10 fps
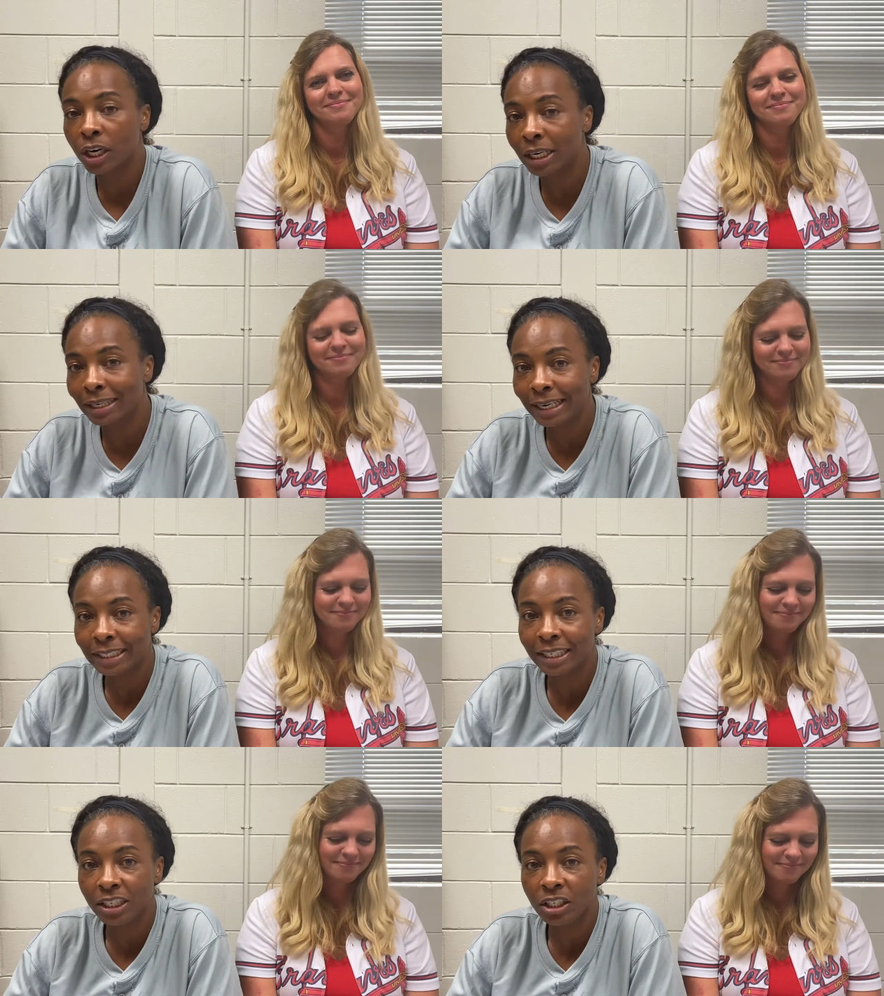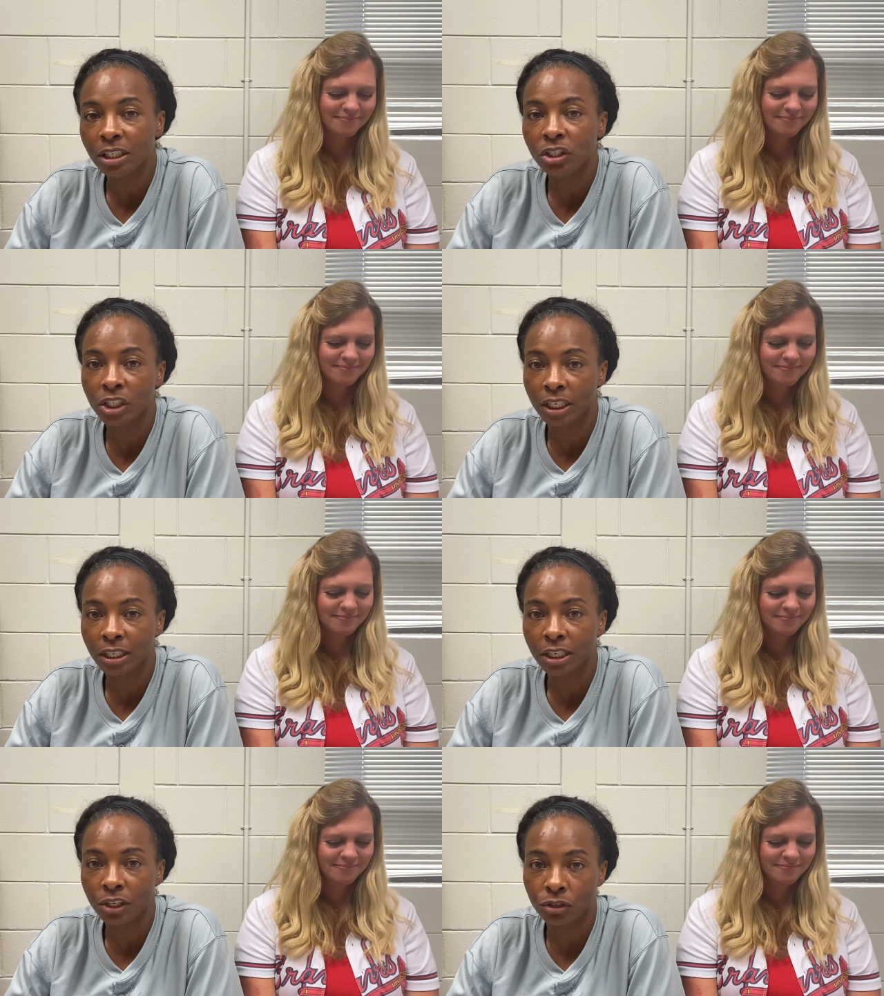Speaker 1: collecting gently
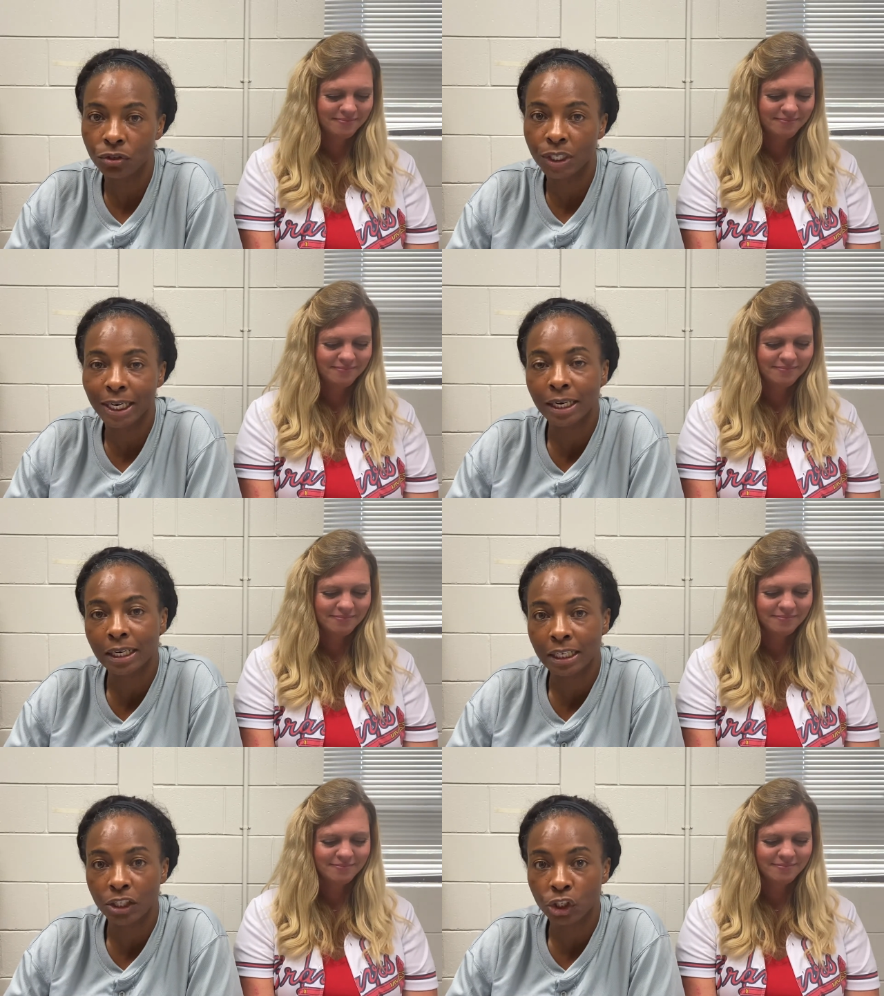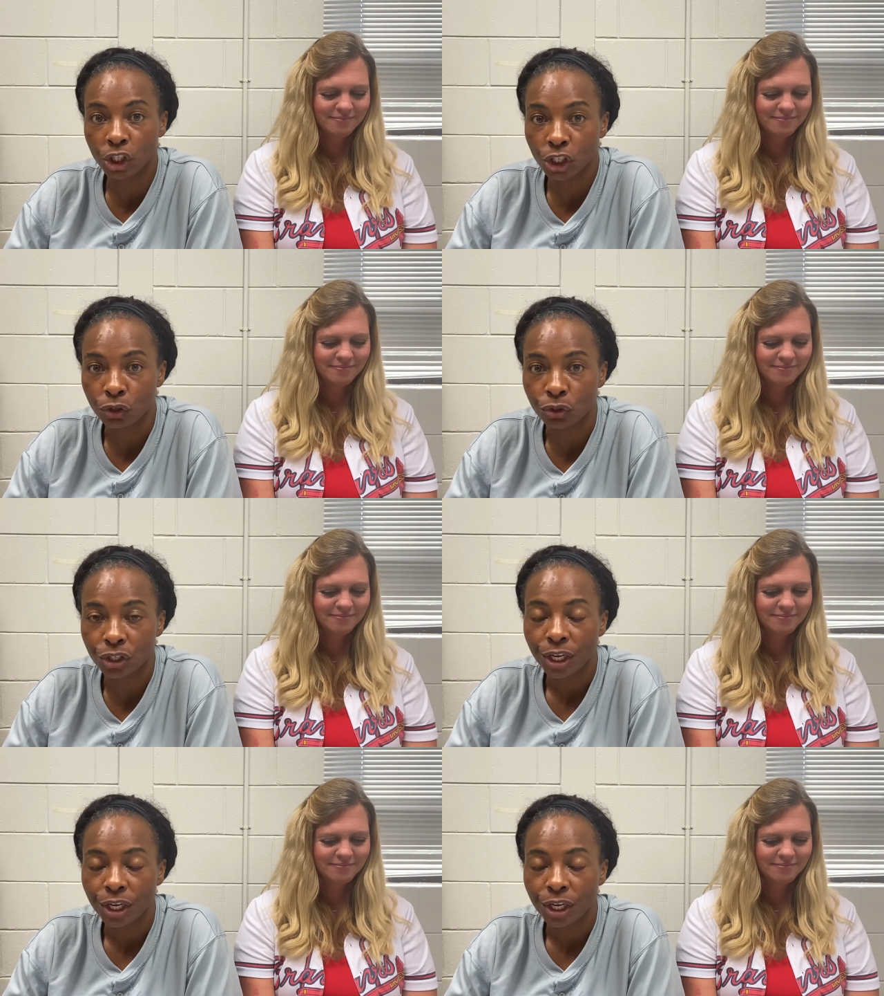used and clean shoes.